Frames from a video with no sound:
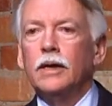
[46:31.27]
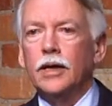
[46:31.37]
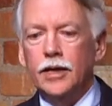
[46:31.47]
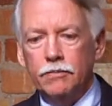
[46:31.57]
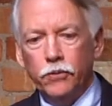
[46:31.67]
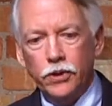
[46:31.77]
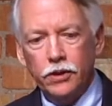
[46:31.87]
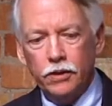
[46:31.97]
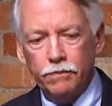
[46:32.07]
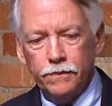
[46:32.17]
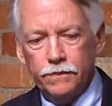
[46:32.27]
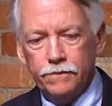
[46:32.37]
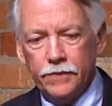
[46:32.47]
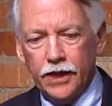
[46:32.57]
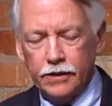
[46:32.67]
Um, one of the
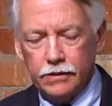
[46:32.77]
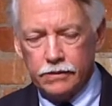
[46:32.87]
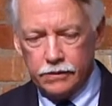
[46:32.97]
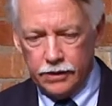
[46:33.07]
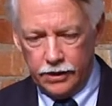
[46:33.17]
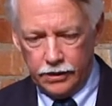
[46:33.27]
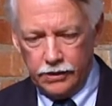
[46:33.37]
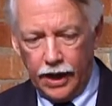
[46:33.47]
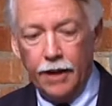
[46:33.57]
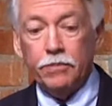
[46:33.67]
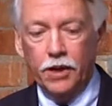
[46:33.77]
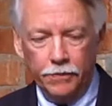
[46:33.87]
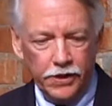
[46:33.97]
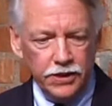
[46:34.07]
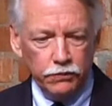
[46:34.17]
uh, uh, app
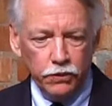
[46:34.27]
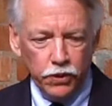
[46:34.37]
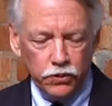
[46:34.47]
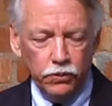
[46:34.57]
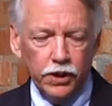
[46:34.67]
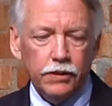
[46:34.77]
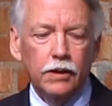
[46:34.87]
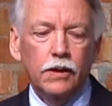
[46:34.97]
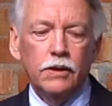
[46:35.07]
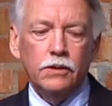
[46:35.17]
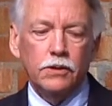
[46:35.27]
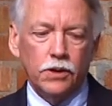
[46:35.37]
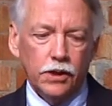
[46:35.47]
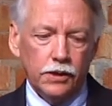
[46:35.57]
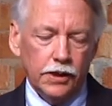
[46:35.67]
companies that we worked with
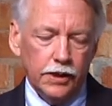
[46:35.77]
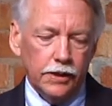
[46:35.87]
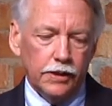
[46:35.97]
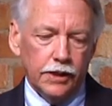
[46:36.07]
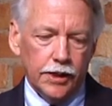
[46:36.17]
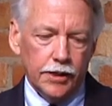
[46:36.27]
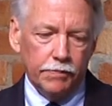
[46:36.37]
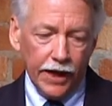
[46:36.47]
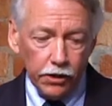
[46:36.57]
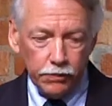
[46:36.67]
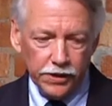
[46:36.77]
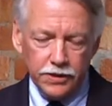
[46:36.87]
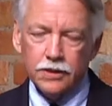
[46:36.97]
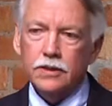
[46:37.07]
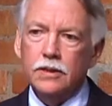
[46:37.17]
during the uh,
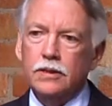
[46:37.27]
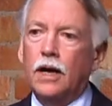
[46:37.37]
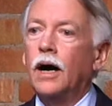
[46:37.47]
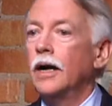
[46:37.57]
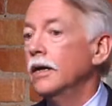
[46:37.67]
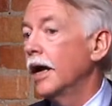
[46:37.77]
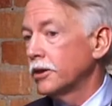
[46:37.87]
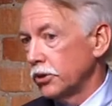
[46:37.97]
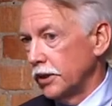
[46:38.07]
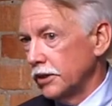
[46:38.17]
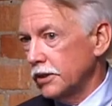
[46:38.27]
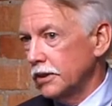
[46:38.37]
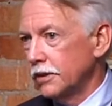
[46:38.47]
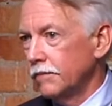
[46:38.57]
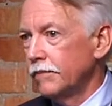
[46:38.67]
BioBlitzes is iNaturalist.